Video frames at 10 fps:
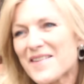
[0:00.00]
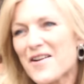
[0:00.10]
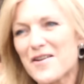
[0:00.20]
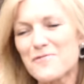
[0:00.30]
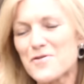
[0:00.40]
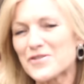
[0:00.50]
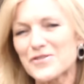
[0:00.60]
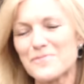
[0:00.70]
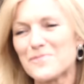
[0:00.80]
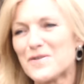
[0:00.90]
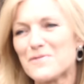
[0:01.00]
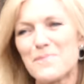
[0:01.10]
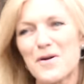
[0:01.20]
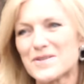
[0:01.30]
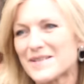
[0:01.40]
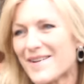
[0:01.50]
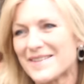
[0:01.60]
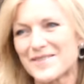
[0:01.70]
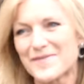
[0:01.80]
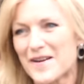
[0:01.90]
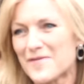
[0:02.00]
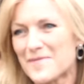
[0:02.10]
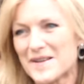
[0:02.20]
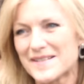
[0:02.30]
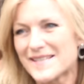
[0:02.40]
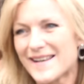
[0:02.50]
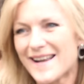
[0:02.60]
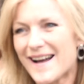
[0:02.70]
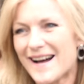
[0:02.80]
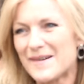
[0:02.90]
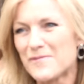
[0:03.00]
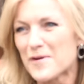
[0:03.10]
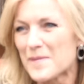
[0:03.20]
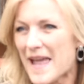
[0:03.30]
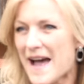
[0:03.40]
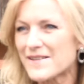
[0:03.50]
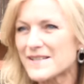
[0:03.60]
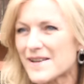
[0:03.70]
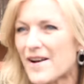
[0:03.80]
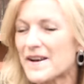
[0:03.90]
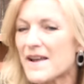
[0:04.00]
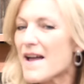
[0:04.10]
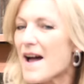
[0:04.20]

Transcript: I have worked on, with both sides of government um, from the outside